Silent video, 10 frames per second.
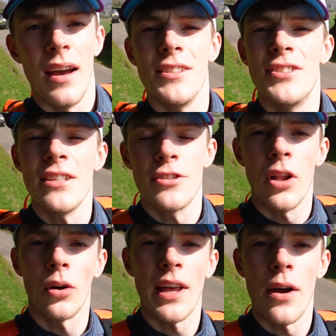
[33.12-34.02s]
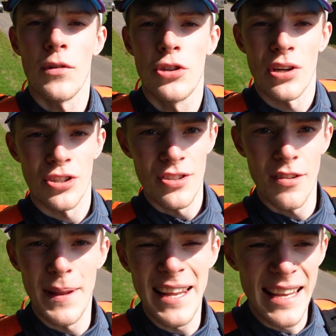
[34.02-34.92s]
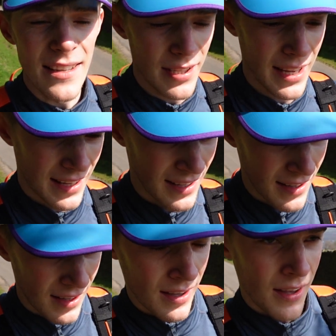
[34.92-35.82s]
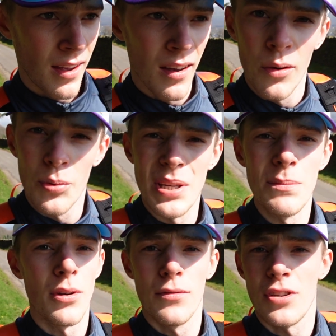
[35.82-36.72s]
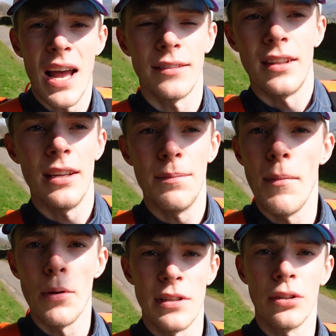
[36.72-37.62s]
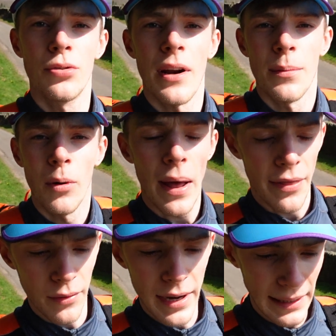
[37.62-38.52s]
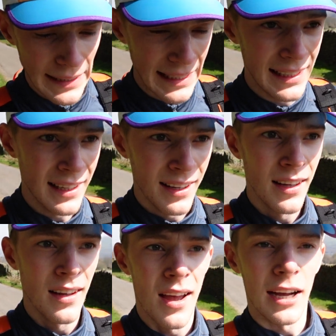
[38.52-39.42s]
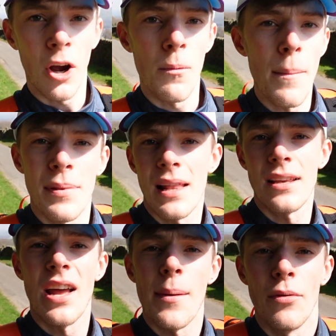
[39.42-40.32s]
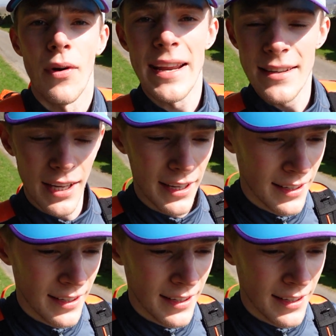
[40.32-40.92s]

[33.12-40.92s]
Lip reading: And since the lockdown restrictions have been eased, we seem to have just had the most incredible weather, really. I can't remember the last time it rained.